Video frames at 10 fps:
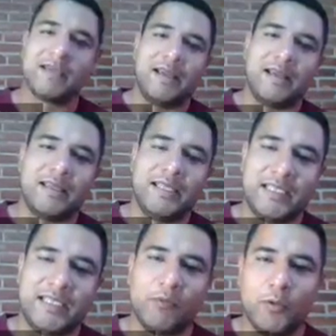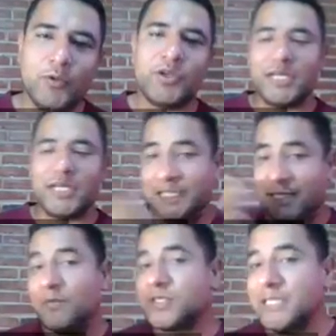the evolution and
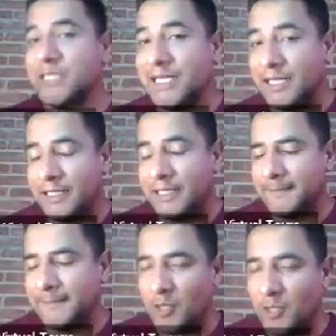the